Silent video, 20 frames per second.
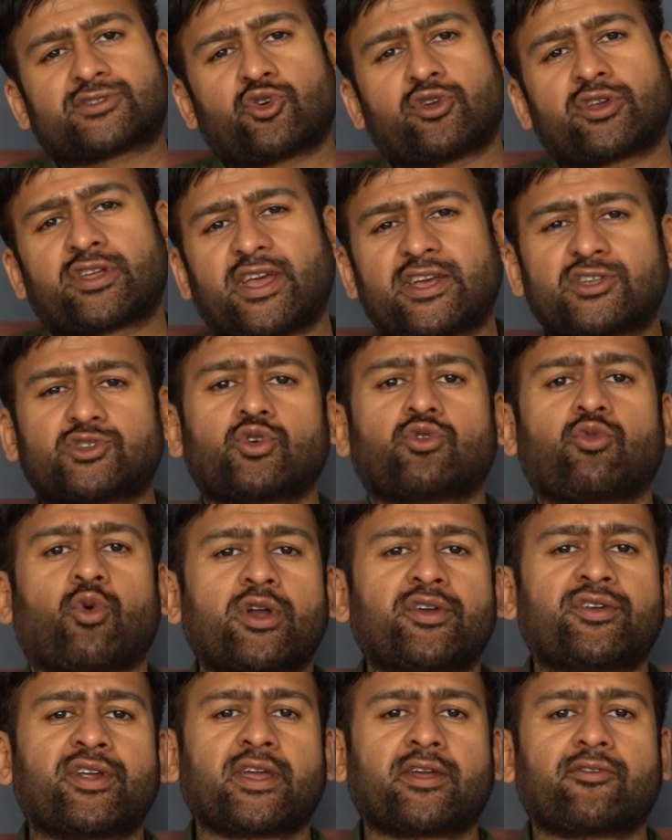So in case you're
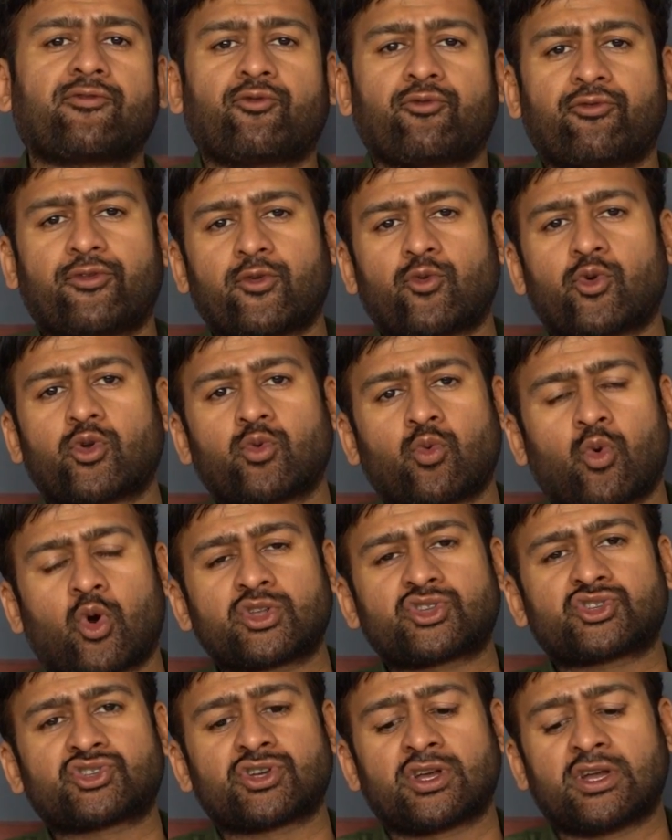wondering, if you want to
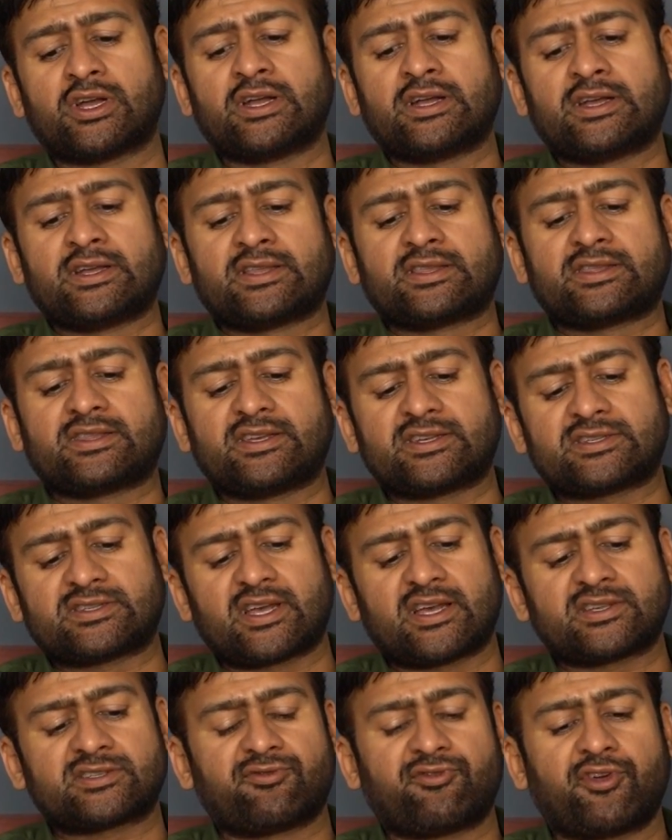watch
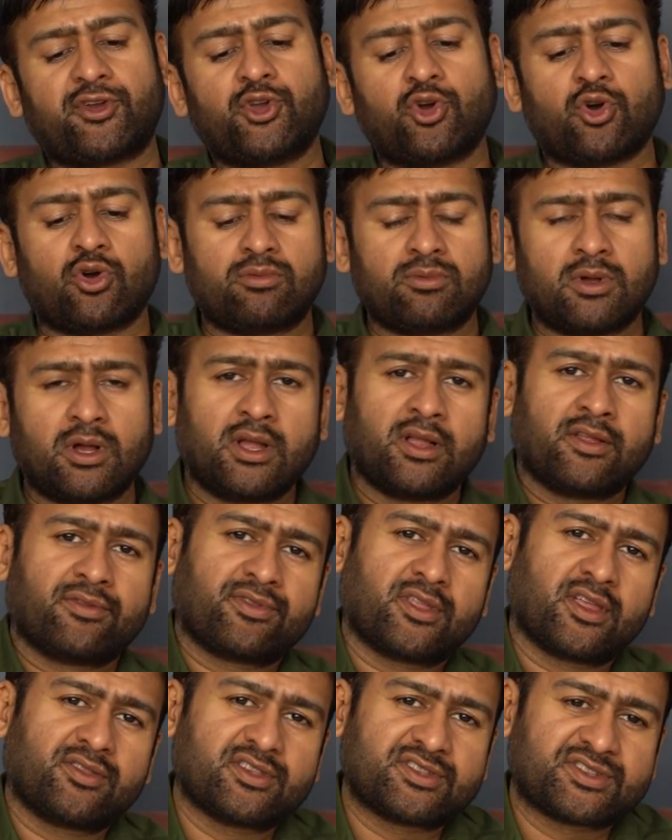this as a video,
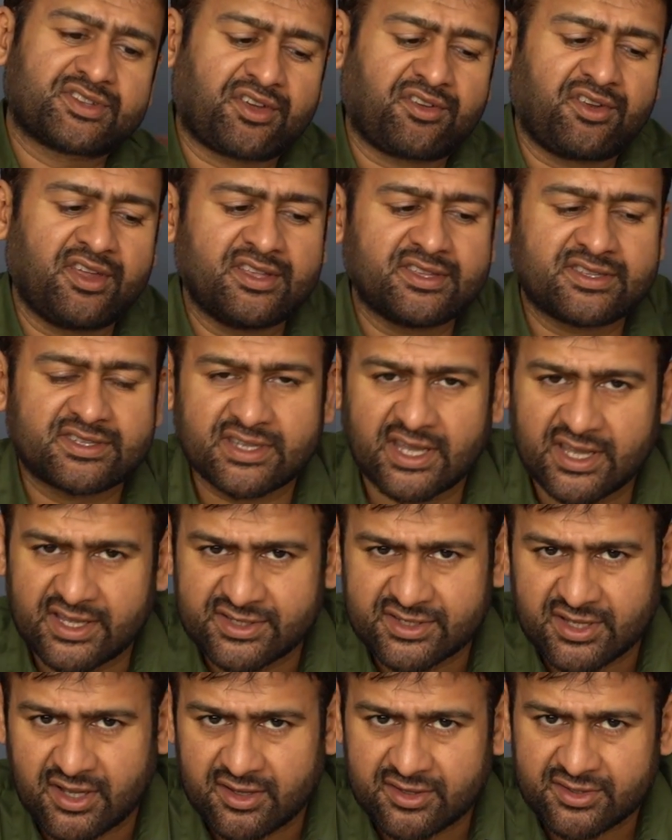then the screen
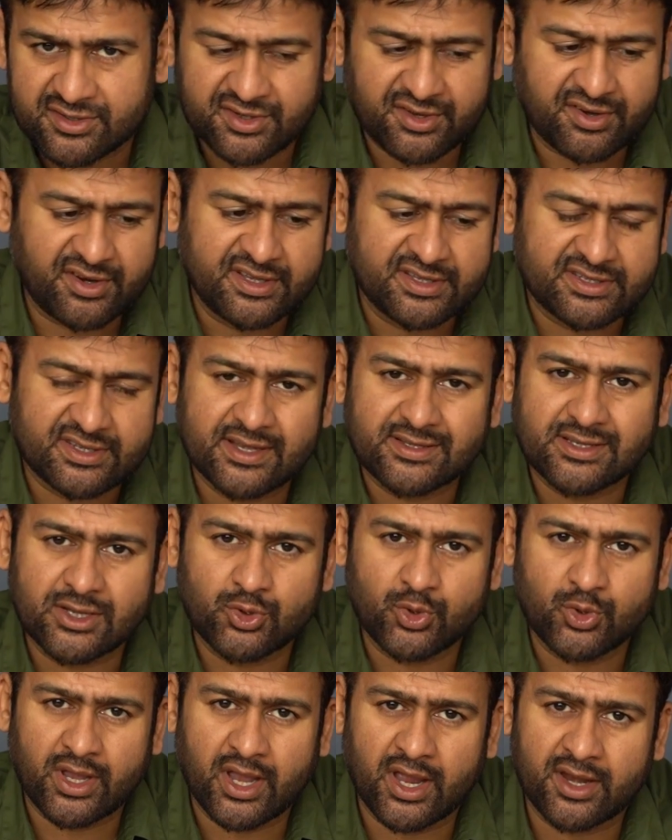size, screen size
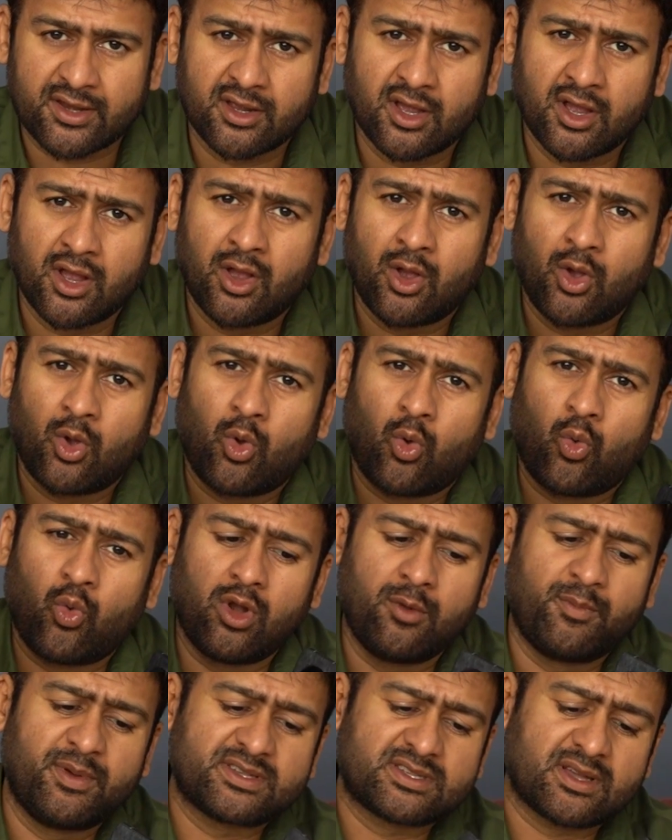get
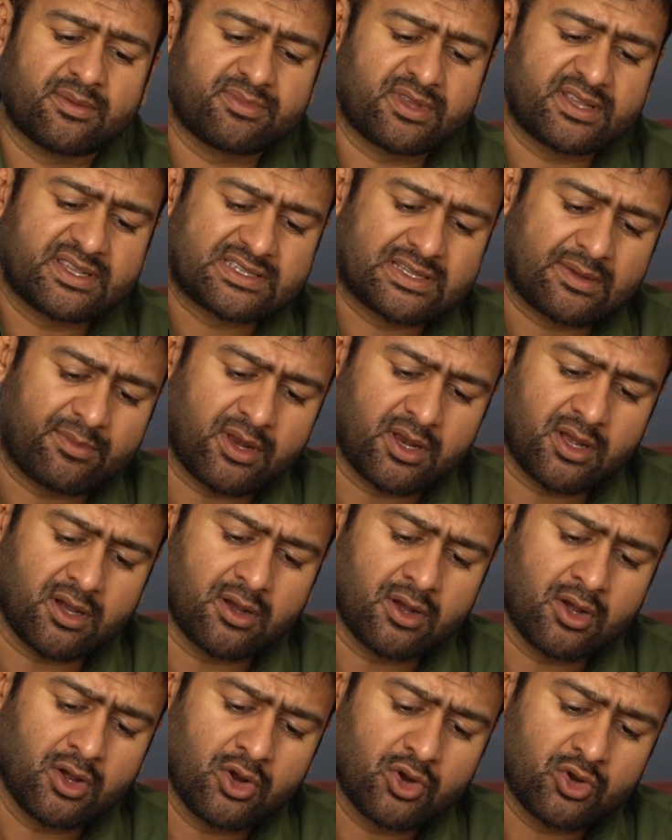will be something
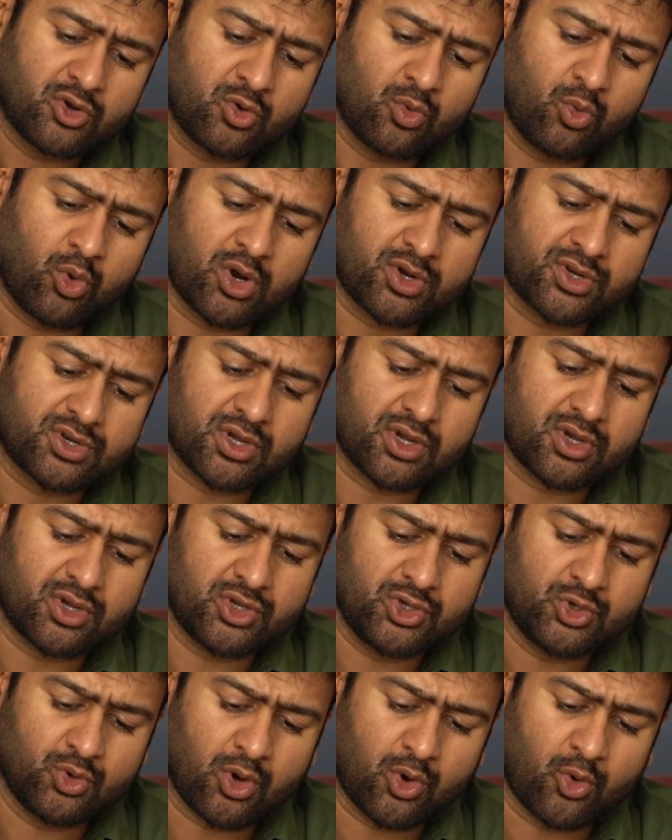similar to what
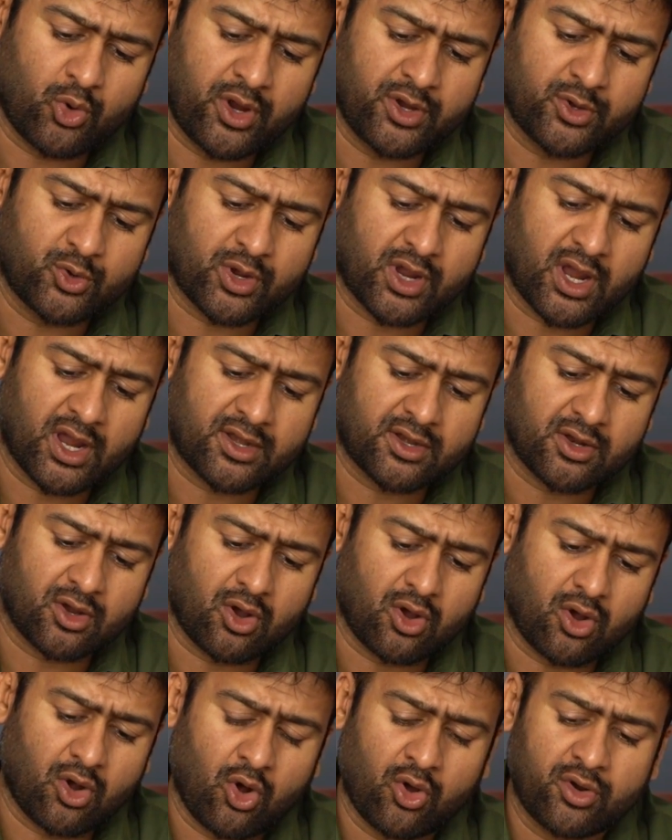you are going to get
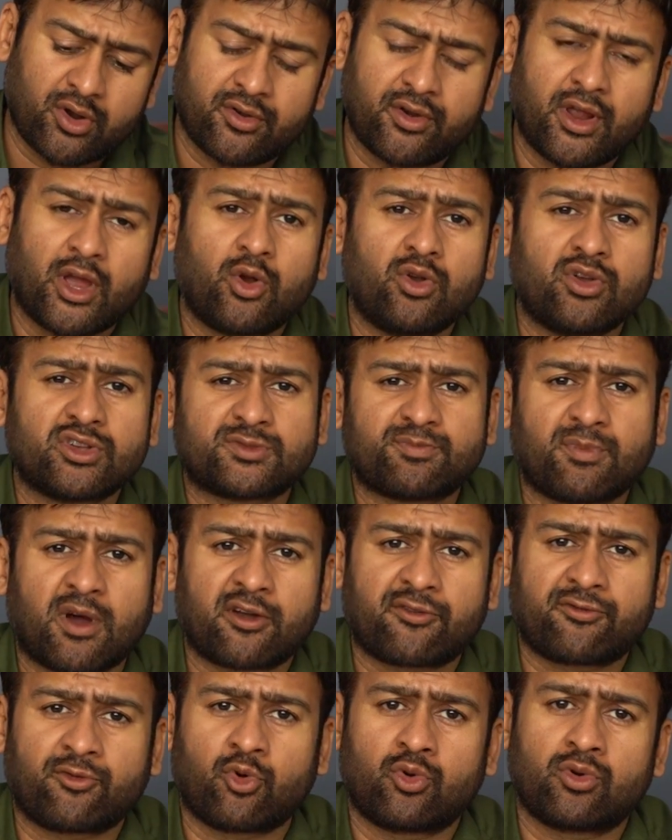on a regular
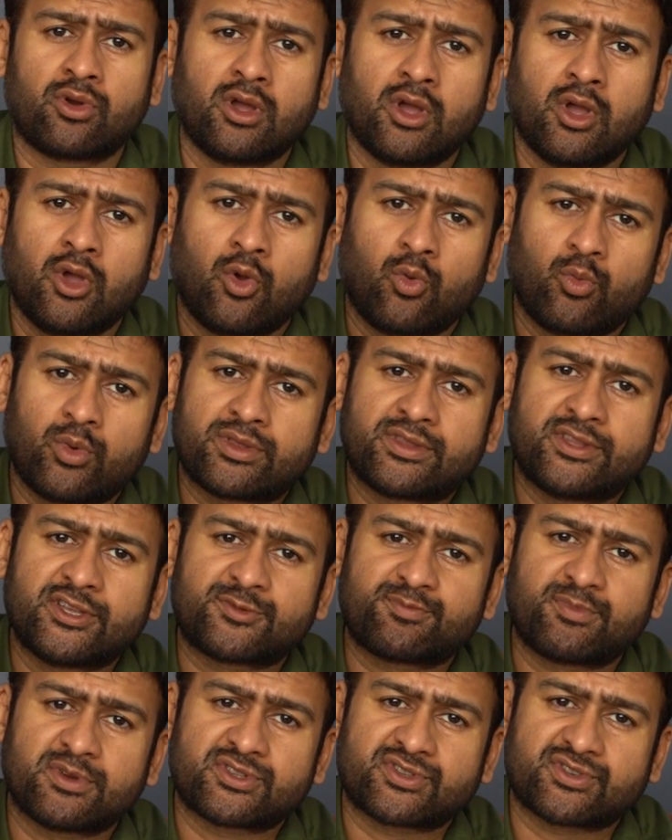smartphone with
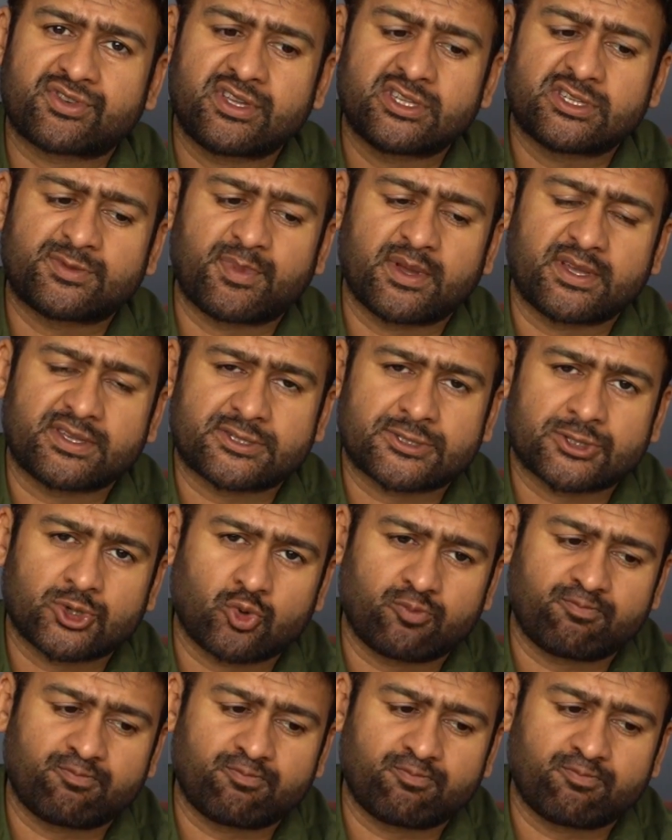this much screen space.